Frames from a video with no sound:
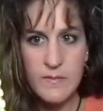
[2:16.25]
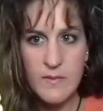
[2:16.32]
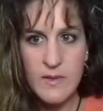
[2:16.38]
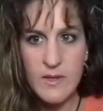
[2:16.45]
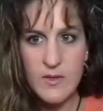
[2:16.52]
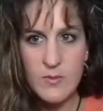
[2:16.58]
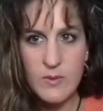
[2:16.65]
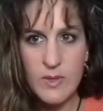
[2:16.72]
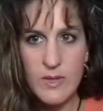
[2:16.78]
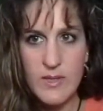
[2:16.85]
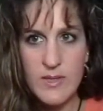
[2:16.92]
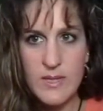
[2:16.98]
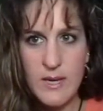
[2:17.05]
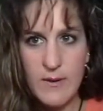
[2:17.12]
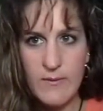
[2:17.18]
this one
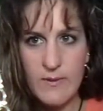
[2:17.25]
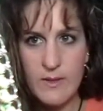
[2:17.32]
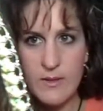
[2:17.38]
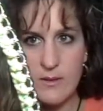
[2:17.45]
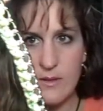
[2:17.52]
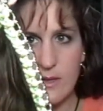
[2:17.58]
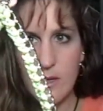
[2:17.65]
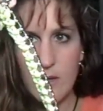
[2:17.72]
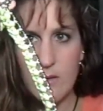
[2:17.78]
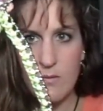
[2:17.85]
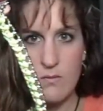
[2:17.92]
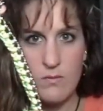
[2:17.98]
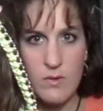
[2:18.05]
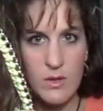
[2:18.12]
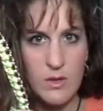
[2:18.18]
is definitely
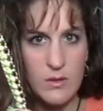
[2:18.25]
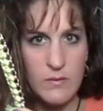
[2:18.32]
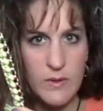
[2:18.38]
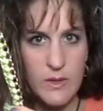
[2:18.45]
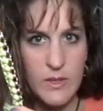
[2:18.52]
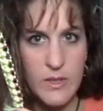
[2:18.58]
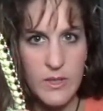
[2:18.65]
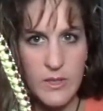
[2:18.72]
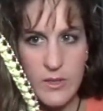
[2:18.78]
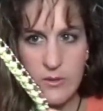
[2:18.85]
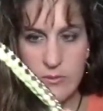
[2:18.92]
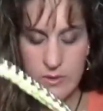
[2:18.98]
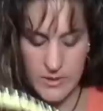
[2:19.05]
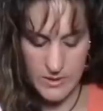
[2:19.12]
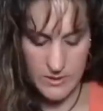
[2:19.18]
really, really
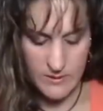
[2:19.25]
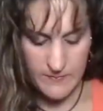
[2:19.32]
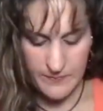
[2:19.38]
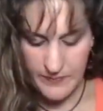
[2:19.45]
cute.